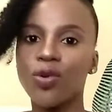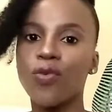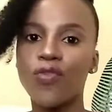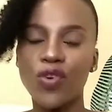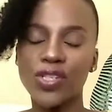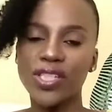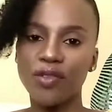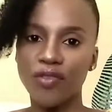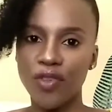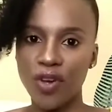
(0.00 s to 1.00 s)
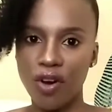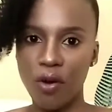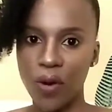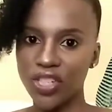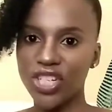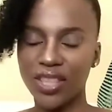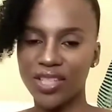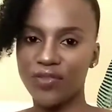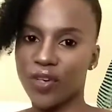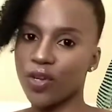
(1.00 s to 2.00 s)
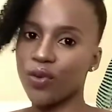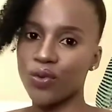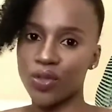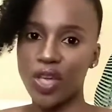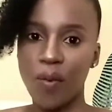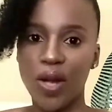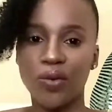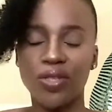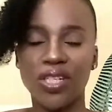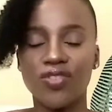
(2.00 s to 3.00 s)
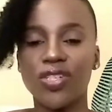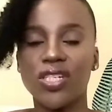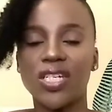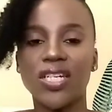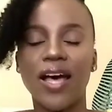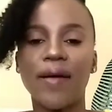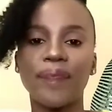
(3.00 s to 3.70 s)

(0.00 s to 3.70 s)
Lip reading: So of course, if you are watching this video, you're someone who is interested